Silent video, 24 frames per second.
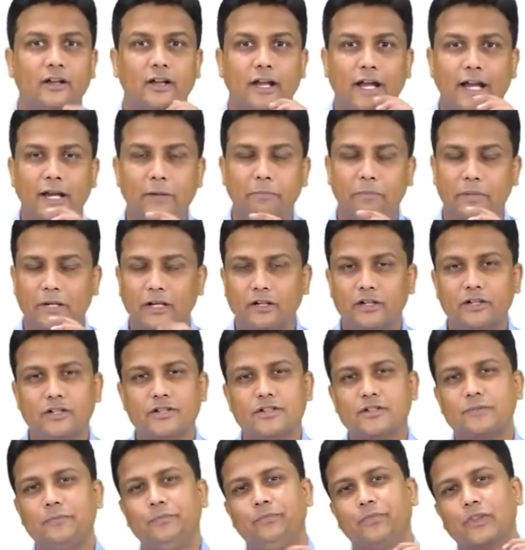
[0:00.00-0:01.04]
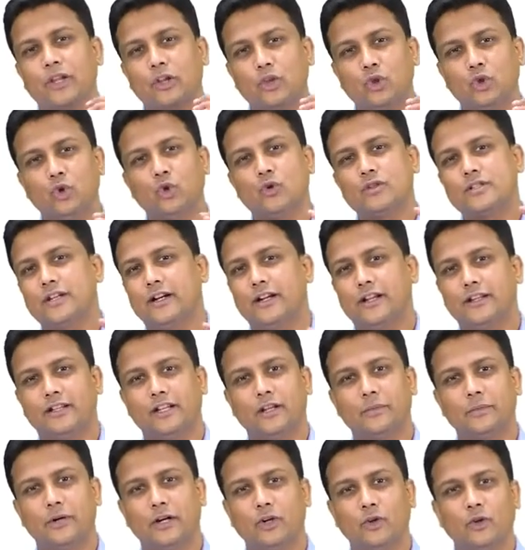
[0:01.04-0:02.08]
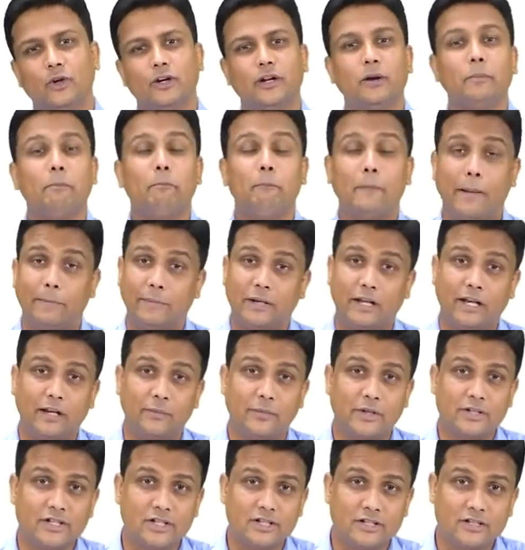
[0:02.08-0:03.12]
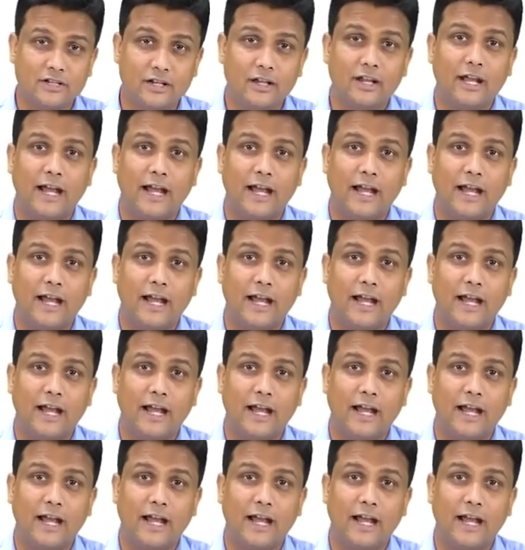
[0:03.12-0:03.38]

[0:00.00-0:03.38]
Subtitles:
And pillars, those are nothing but your papillary muscles,